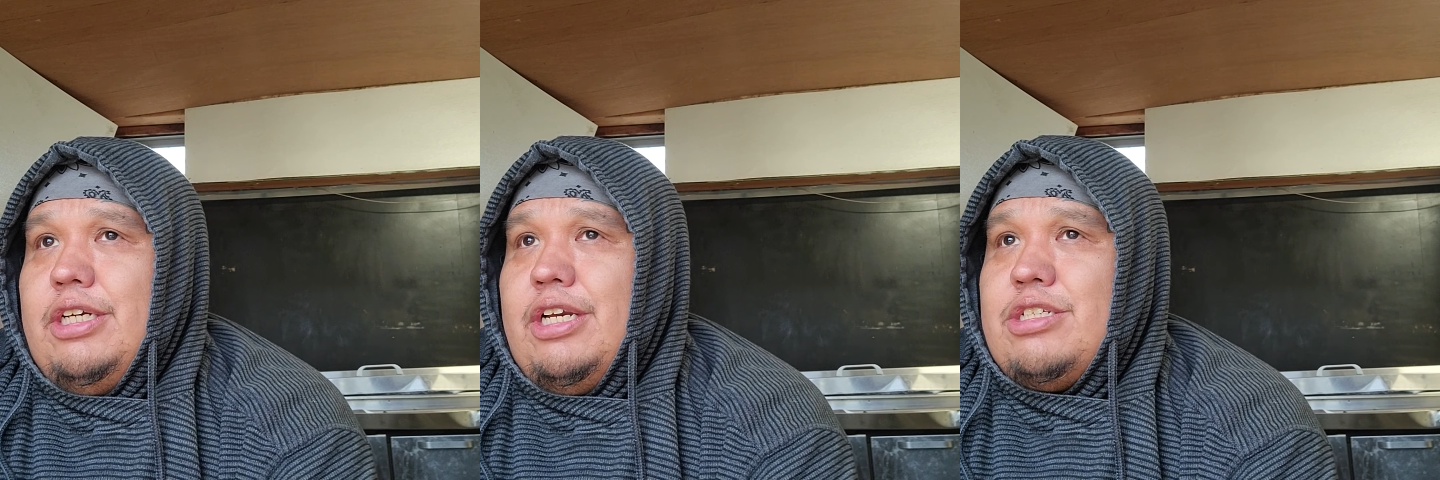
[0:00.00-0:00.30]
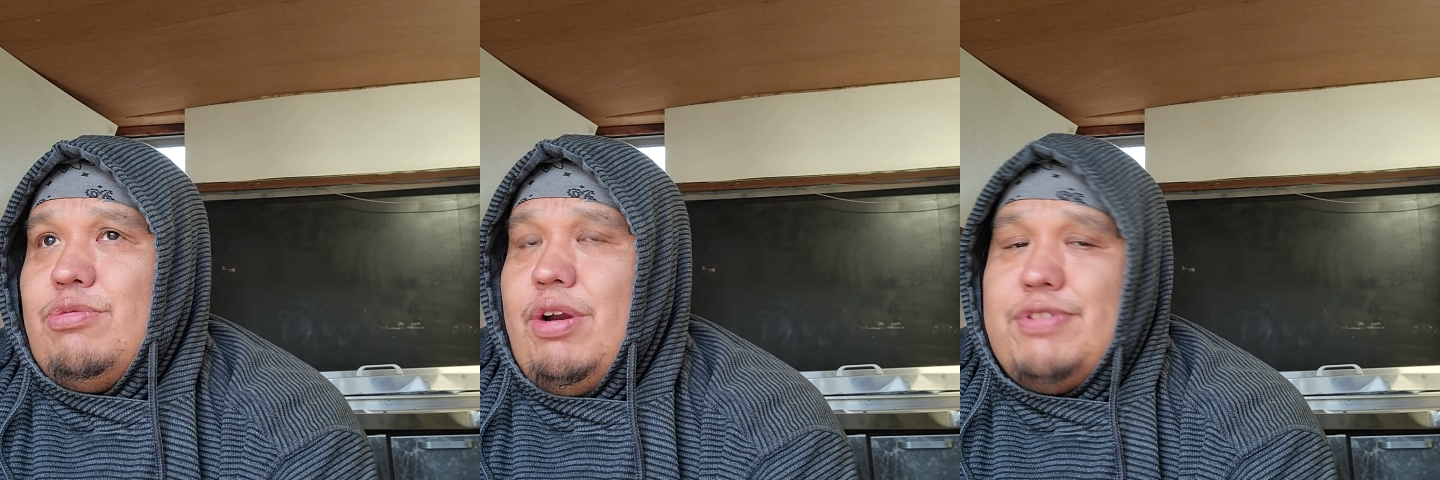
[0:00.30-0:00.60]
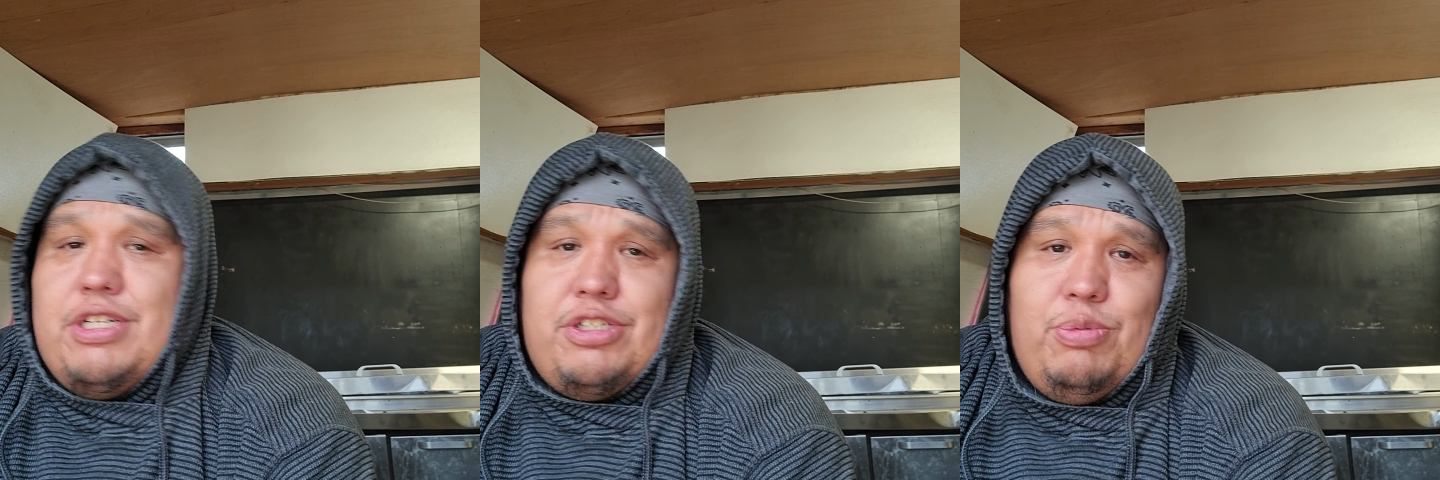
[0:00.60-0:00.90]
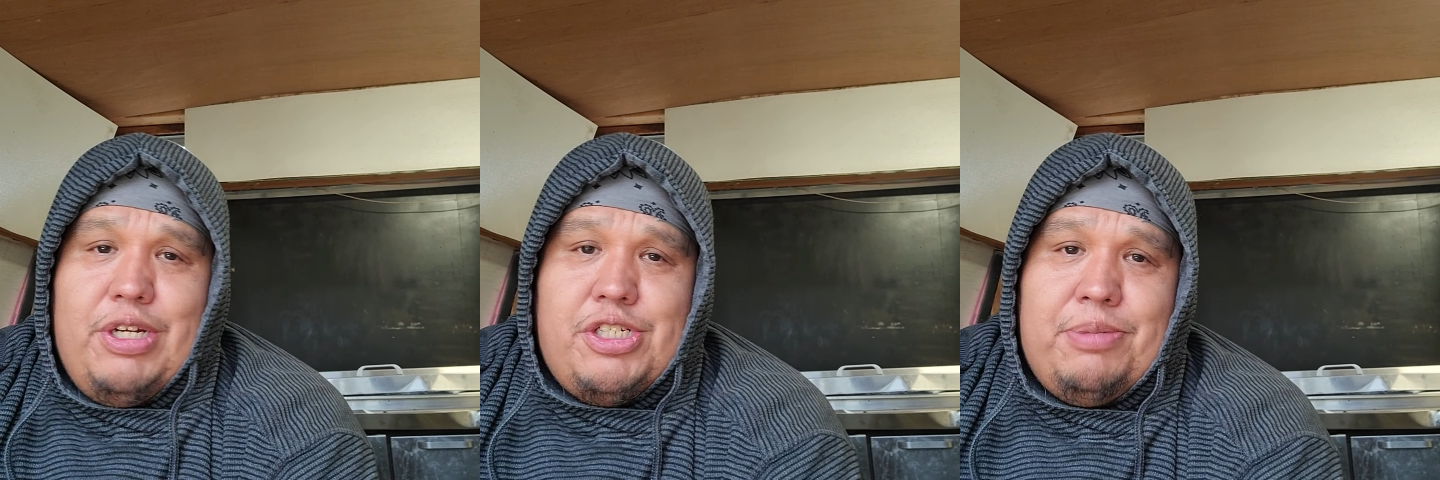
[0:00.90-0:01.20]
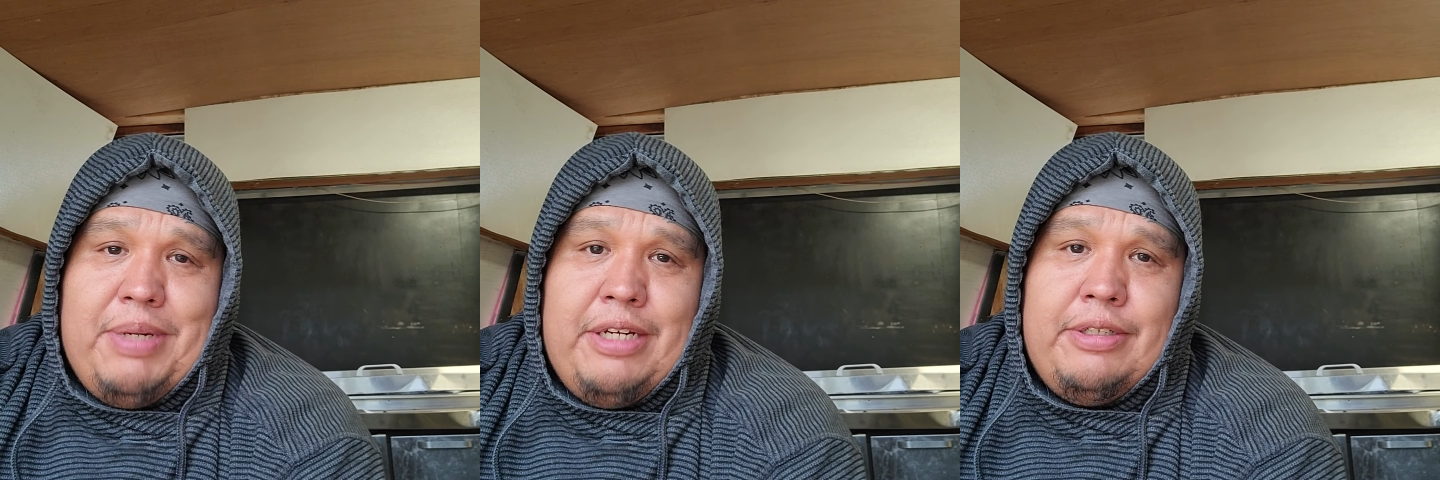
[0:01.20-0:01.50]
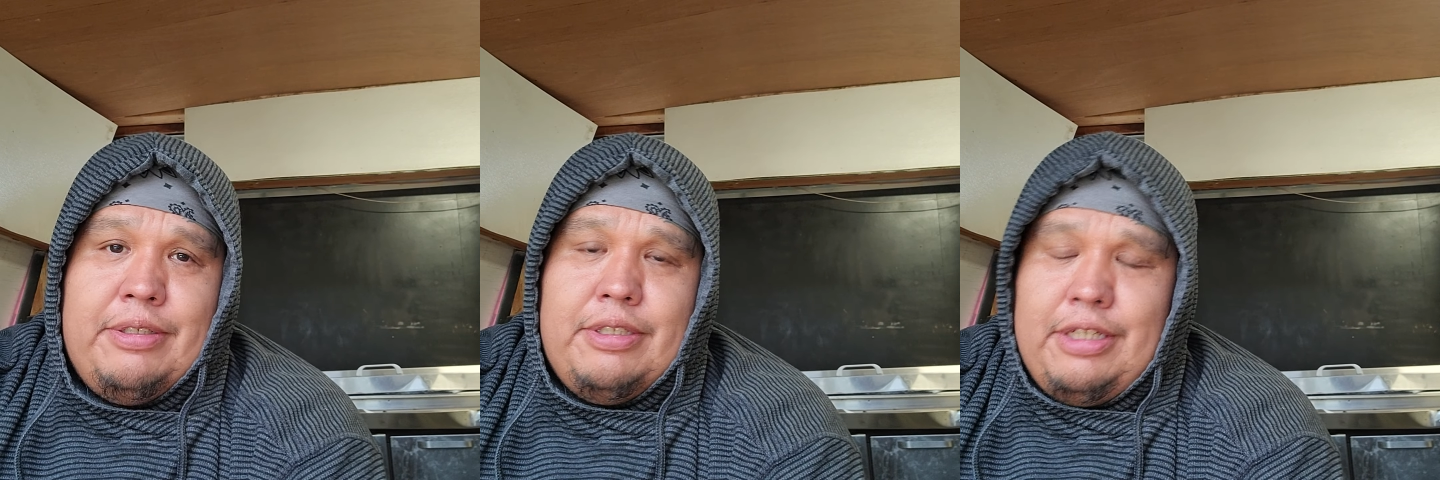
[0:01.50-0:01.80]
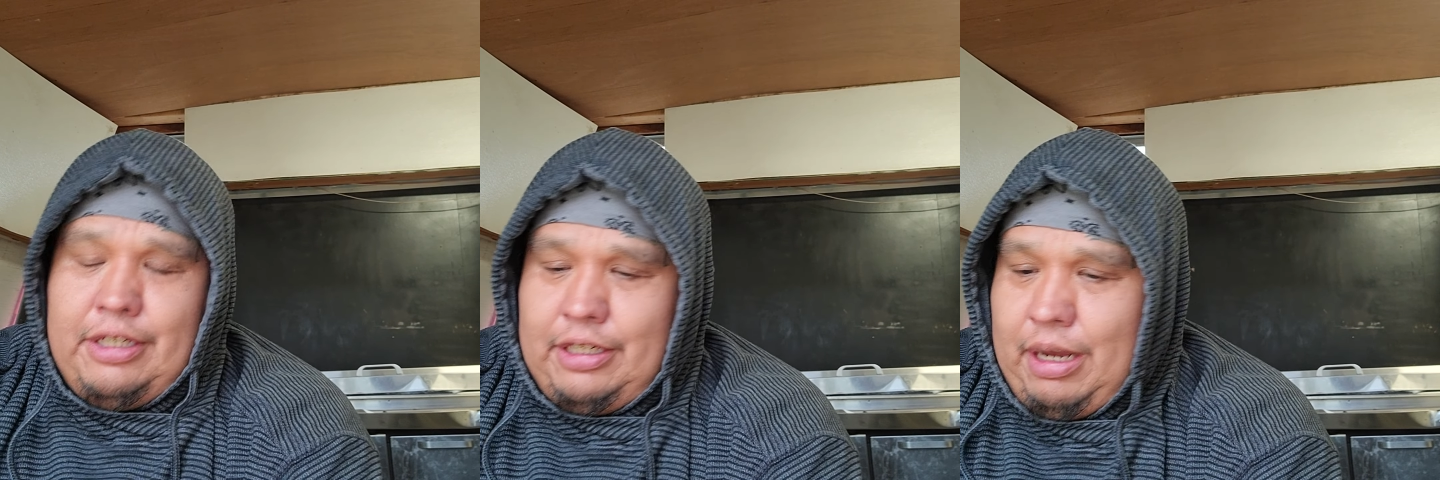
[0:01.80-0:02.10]
it's a rough situation, man.
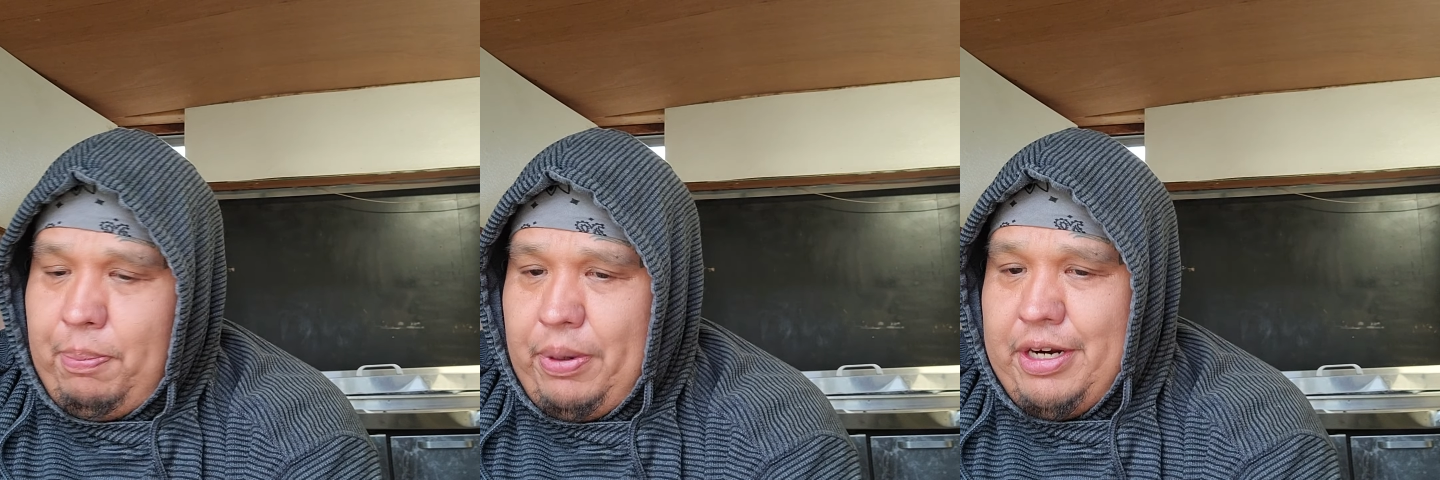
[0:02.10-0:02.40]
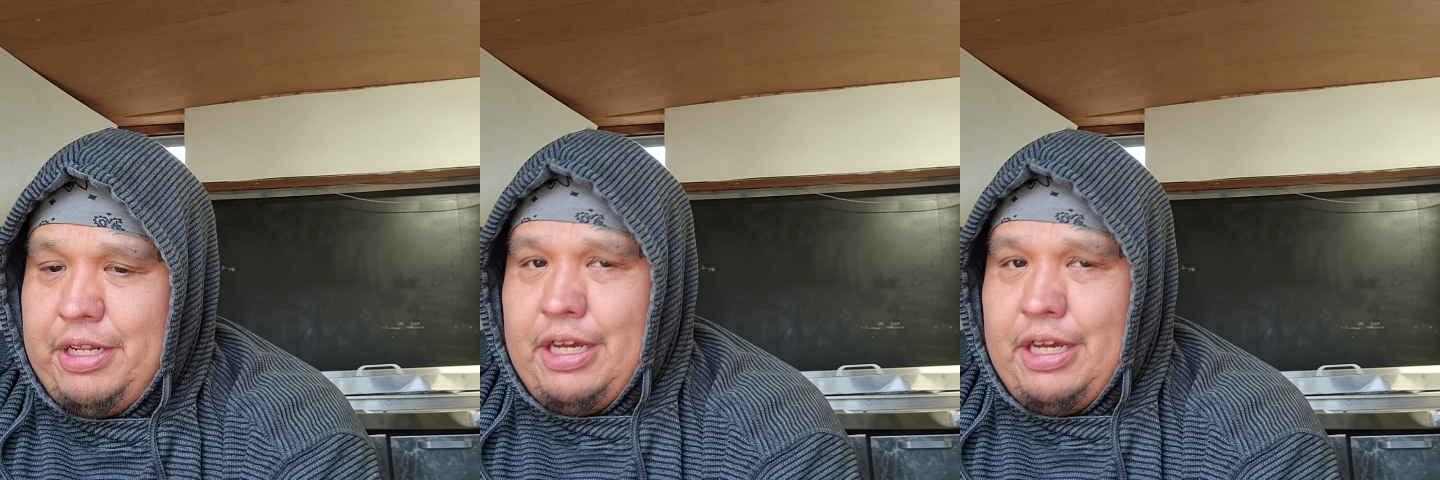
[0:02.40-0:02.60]
And I pray